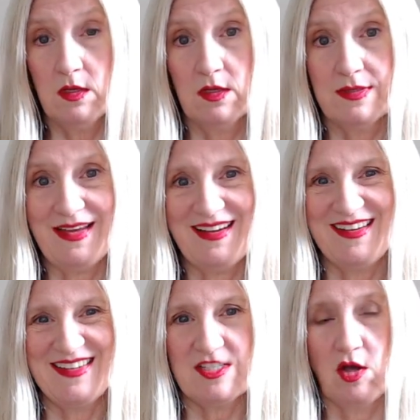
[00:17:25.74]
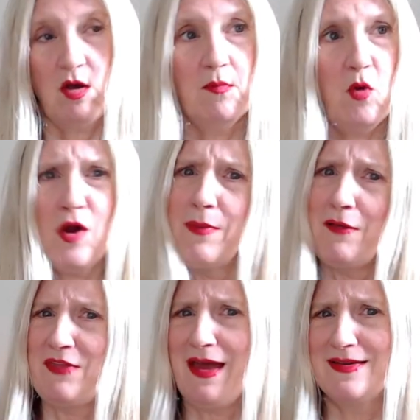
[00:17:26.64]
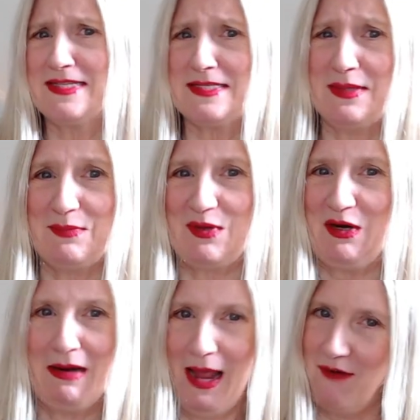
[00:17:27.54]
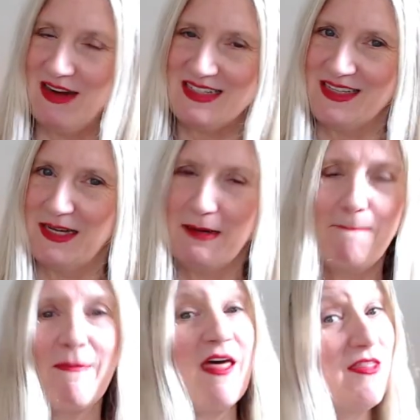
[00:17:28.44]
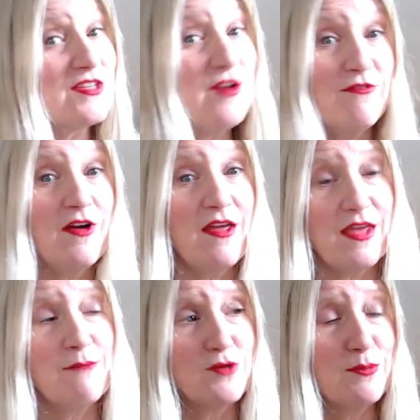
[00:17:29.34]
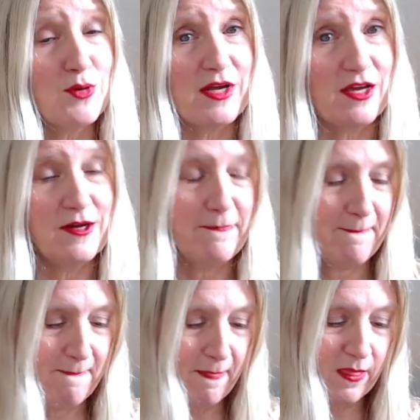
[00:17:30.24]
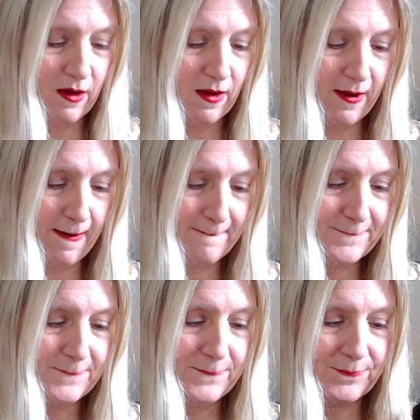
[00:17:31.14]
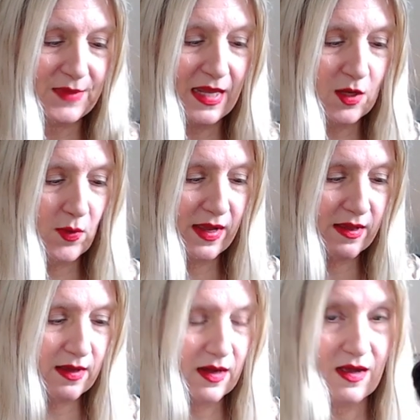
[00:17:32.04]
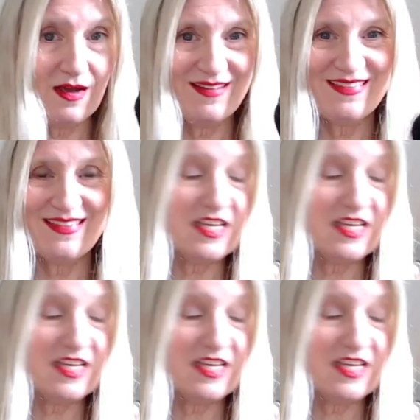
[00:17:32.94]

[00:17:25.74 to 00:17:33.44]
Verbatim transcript: yeah, so more about that in December, how I did. I've, so far, I think I'm doing pretty good. Um, anyway, uh, this